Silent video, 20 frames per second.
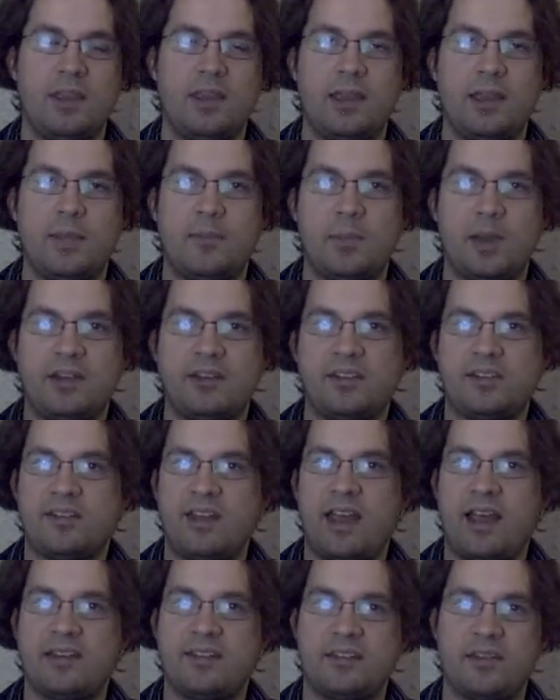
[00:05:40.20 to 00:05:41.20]
It might just
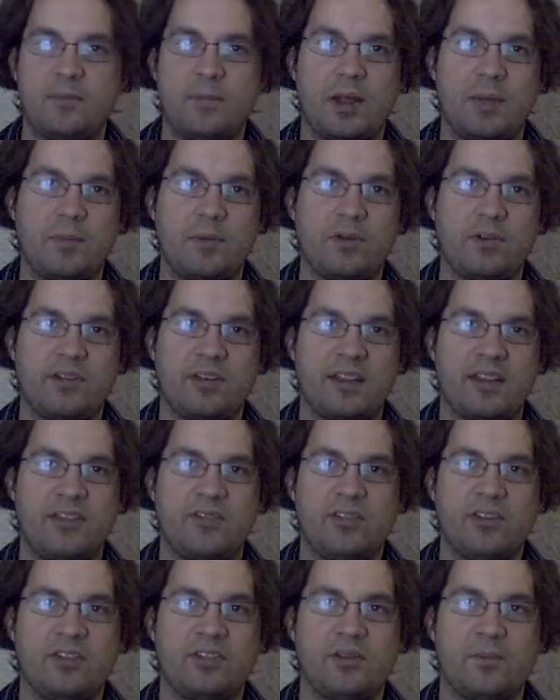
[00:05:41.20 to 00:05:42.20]
add some numbers and
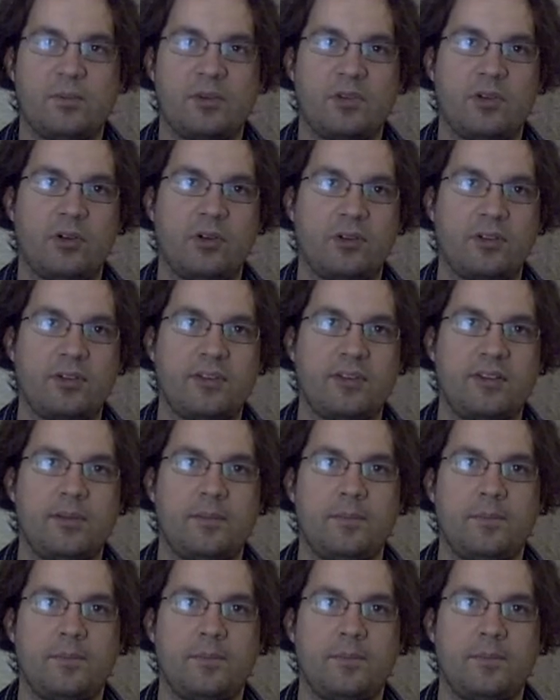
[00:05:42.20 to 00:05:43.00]
give you some results.